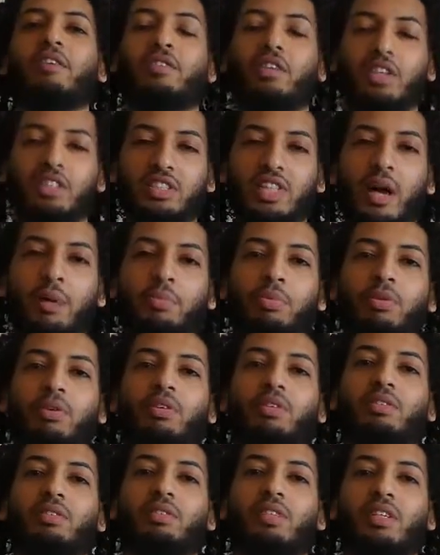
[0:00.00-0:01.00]
For
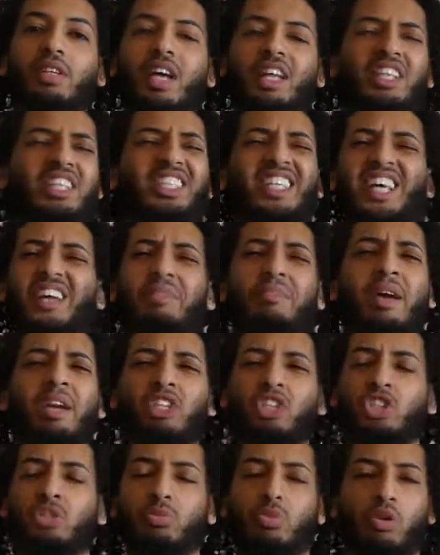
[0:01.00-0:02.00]
example, and this ain't a
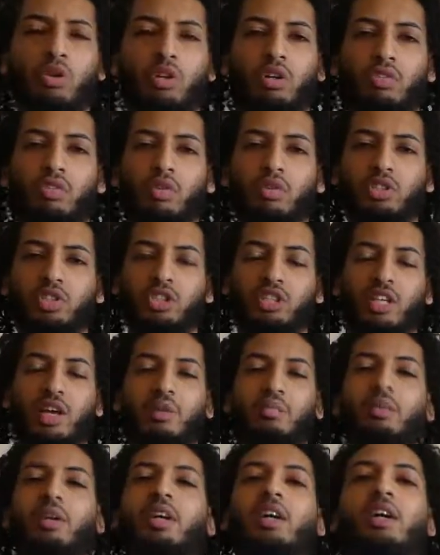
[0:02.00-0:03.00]
major spoiler for
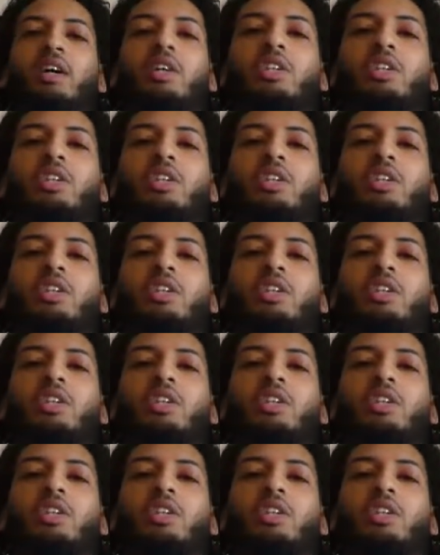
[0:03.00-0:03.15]
Shazam.